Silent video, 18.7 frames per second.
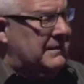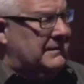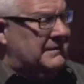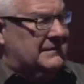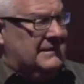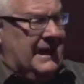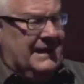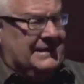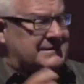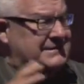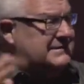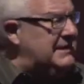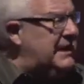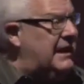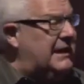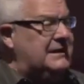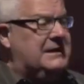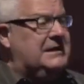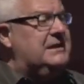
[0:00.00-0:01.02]
That's
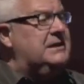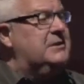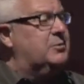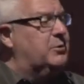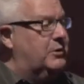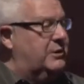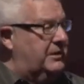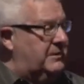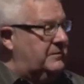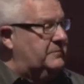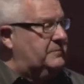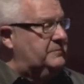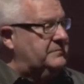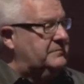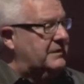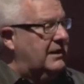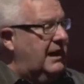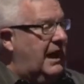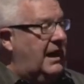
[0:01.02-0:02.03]
not anywhere.
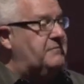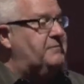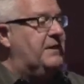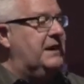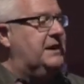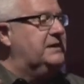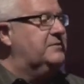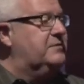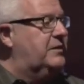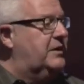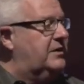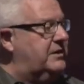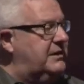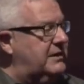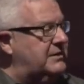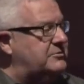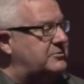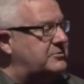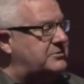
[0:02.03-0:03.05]
I find it very
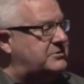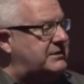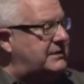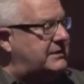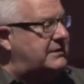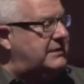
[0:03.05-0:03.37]
interesting.